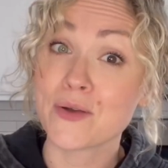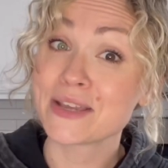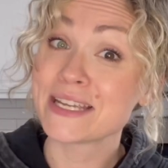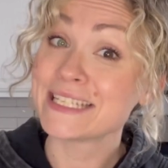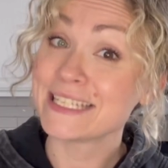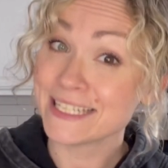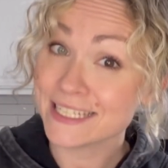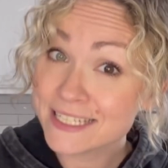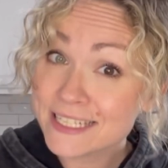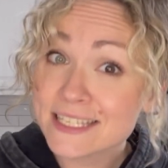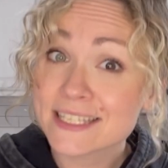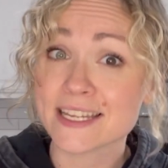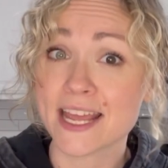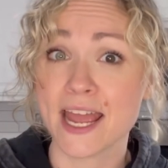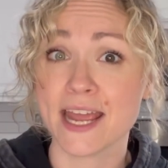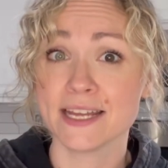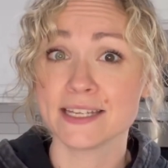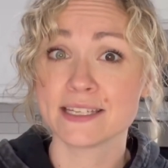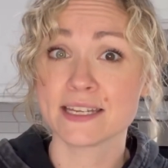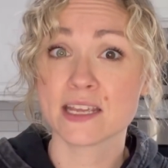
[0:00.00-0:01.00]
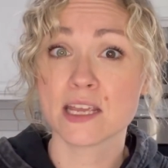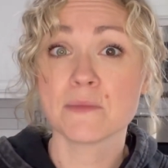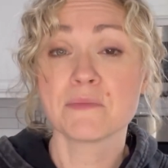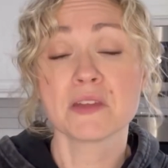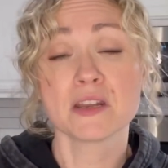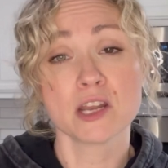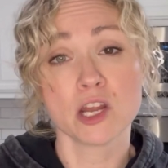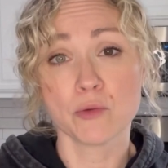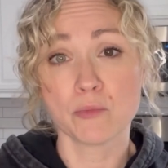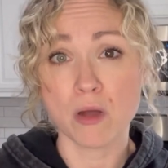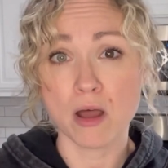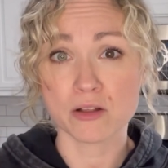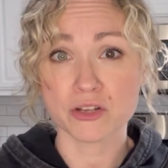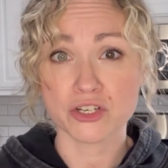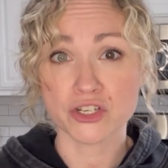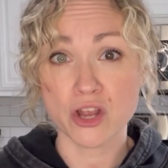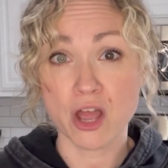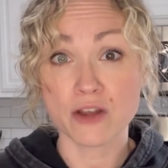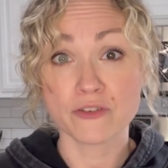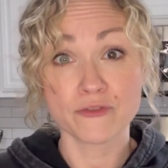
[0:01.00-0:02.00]
he did decide to keep the nail
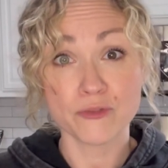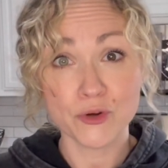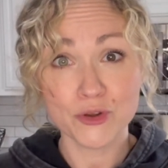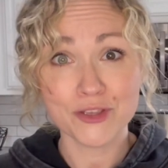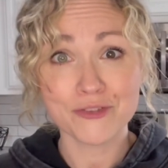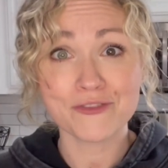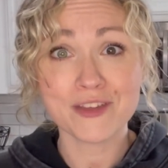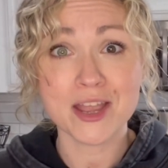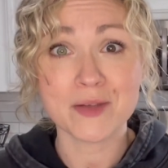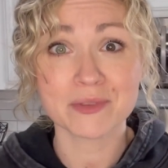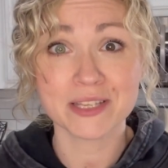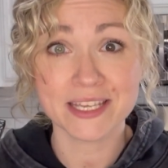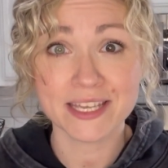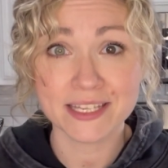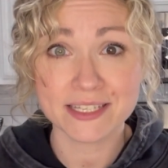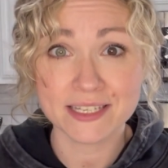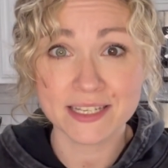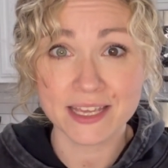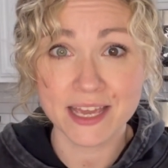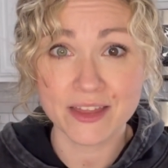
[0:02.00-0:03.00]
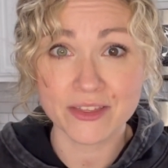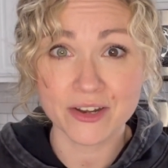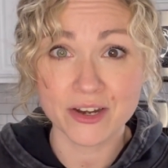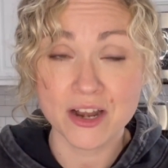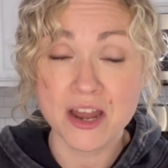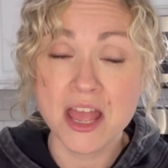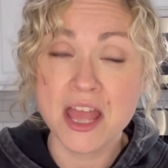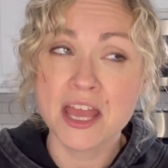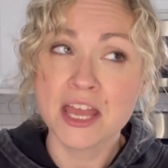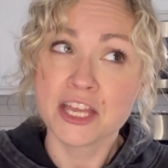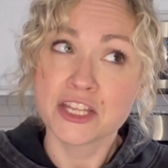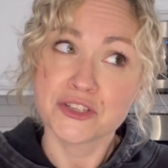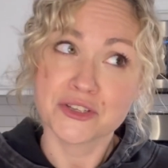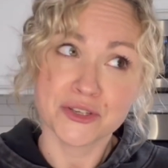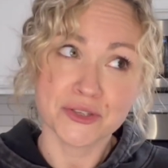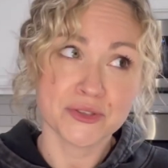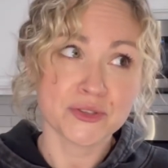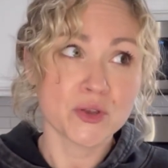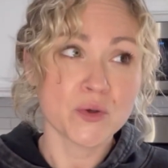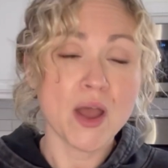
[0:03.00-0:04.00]
polish on for the family get together.
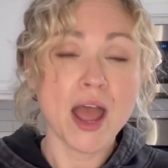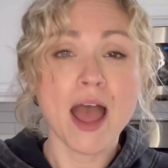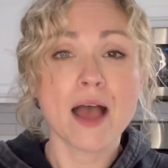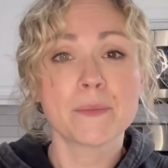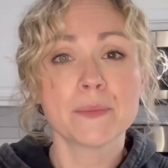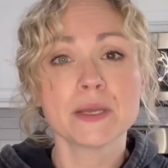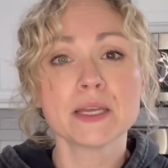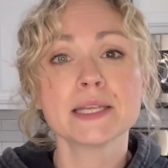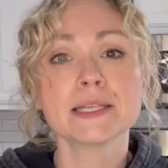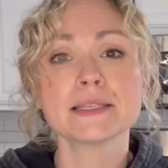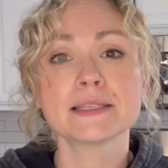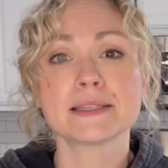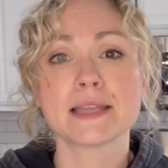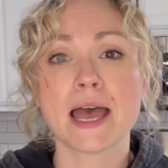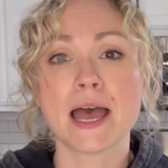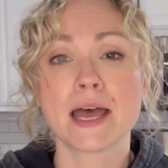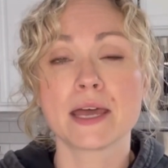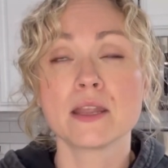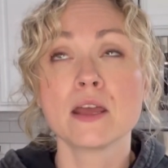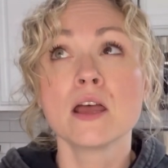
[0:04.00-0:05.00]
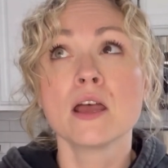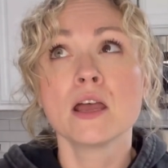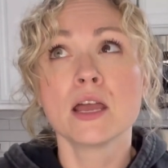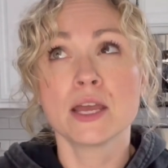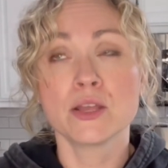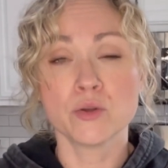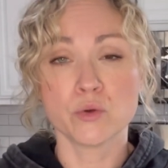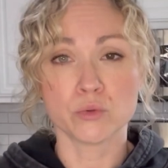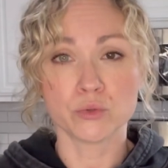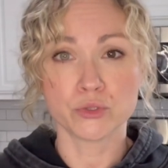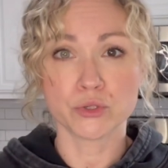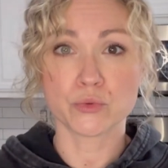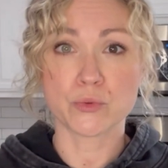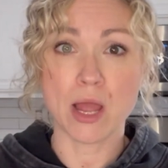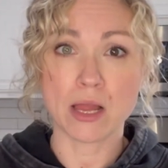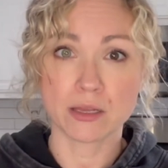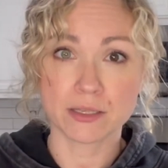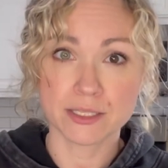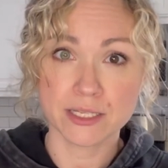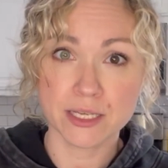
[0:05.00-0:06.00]
Just so happens that an older
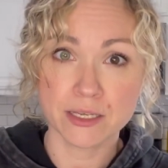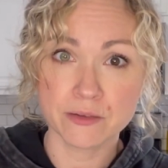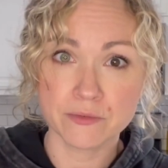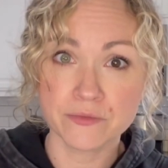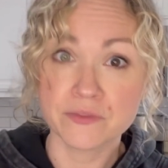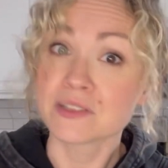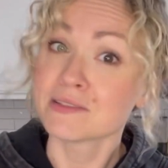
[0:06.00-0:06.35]
relative